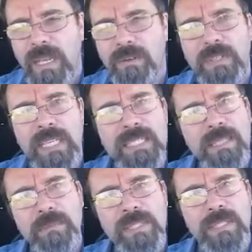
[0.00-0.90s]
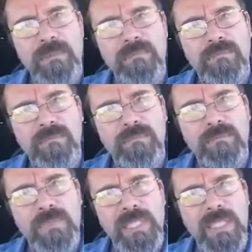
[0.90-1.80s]
everything seems to
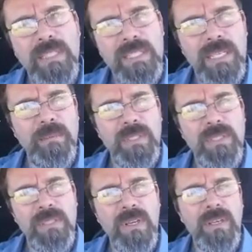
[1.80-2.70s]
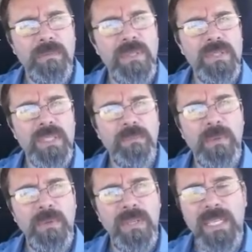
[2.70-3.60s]
sing the same song of music.
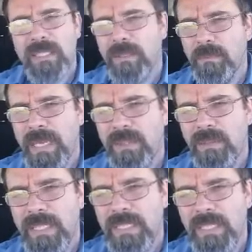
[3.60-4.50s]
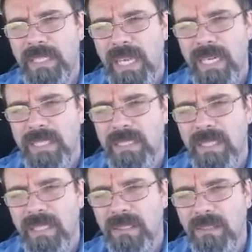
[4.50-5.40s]
But when you get to Matthew 19:9, it's
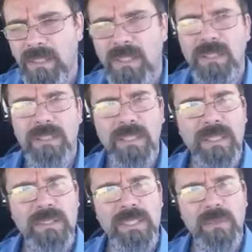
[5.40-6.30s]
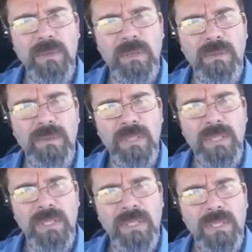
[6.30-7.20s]
like, you know, it's like, whoa,
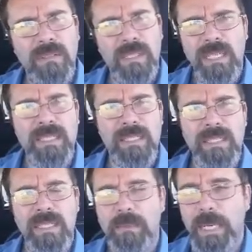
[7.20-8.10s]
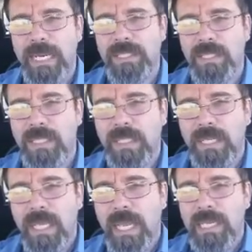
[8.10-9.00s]
that doesn't seem to match.
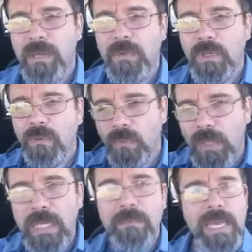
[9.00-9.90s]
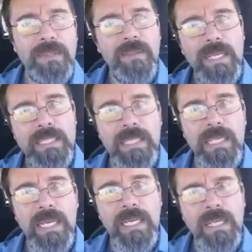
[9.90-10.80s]
And yet when you read Matthew
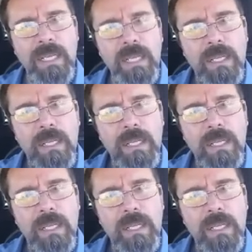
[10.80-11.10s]
19:9,